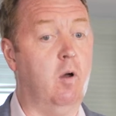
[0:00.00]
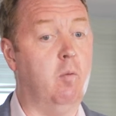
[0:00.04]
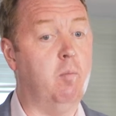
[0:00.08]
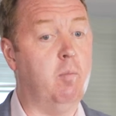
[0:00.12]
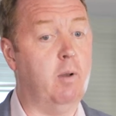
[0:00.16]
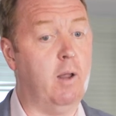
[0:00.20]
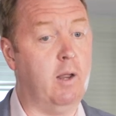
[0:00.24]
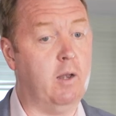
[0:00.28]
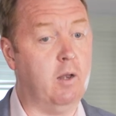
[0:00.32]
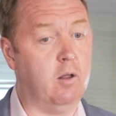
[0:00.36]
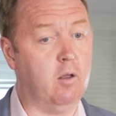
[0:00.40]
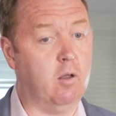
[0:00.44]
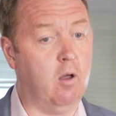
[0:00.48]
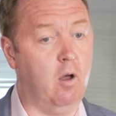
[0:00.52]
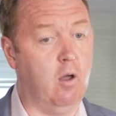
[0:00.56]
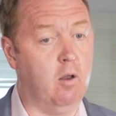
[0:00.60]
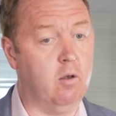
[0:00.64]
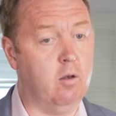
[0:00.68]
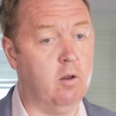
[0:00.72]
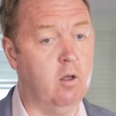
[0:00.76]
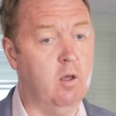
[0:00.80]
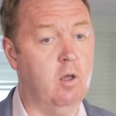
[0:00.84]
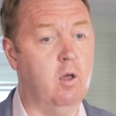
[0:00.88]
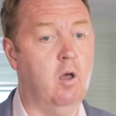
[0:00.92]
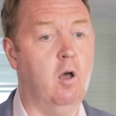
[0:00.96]
a platelet
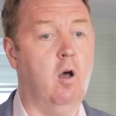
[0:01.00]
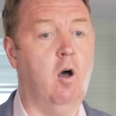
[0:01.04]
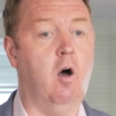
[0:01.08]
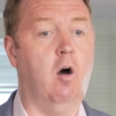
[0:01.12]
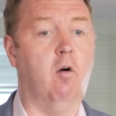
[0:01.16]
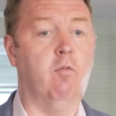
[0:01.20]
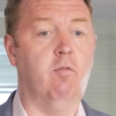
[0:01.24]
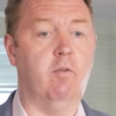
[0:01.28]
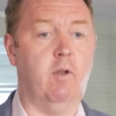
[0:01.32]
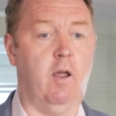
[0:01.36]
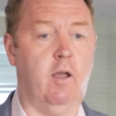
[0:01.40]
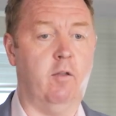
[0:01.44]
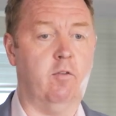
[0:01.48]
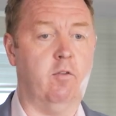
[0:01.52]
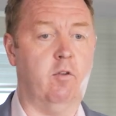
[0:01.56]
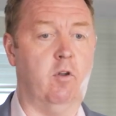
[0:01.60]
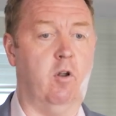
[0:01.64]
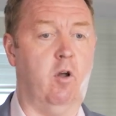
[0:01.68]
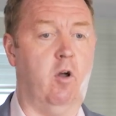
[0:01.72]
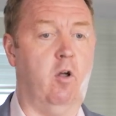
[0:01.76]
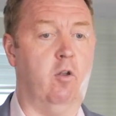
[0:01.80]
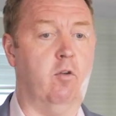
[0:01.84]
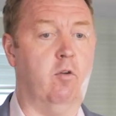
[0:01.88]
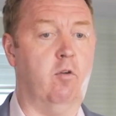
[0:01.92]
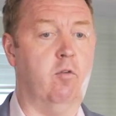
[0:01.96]
count of less than
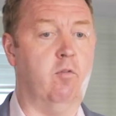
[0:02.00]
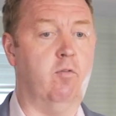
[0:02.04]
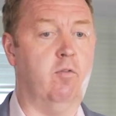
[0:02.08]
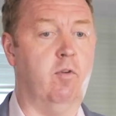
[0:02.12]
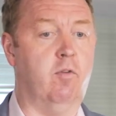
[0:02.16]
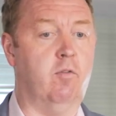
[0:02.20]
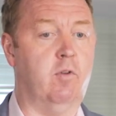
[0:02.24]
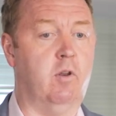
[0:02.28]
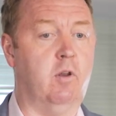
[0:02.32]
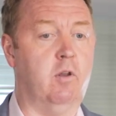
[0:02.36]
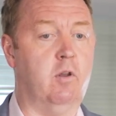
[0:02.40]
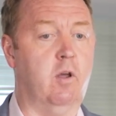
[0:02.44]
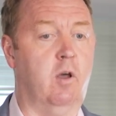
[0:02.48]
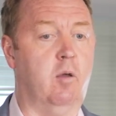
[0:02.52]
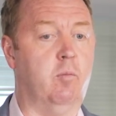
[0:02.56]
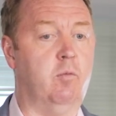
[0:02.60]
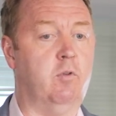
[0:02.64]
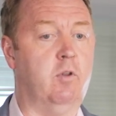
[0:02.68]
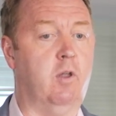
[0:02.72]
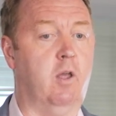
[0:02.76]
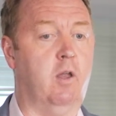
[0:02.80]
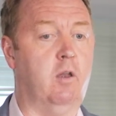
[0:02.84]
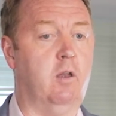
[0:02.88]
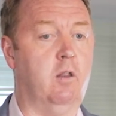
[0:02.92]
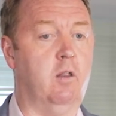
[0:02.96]
150 times
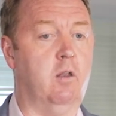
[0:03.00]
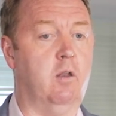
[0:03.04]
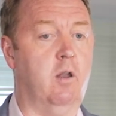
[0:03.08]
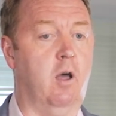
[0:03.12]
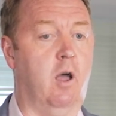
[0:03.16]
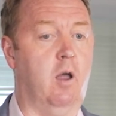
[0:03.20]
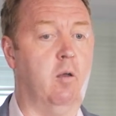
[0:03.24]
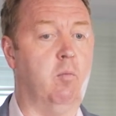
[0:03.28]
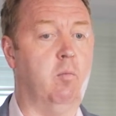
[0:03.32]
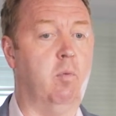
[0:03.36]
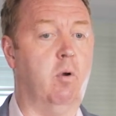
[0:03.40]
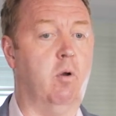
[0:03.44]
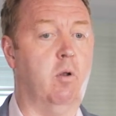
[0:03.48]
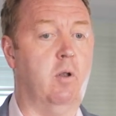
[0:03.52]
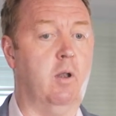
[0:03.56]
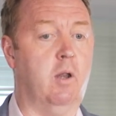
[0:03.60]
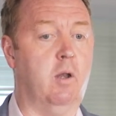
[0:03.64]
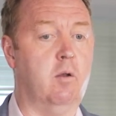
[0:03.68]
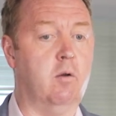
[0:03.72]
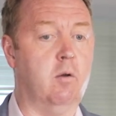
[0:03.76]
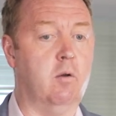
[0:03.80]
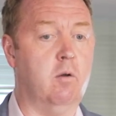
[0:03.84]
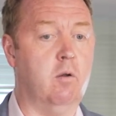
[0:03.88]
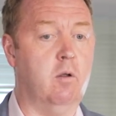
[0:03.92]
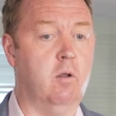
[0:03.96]
10 to the 9 per
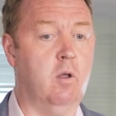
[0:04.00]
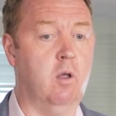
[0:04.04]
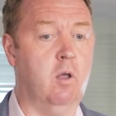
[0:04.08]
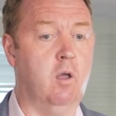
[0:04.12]
litre,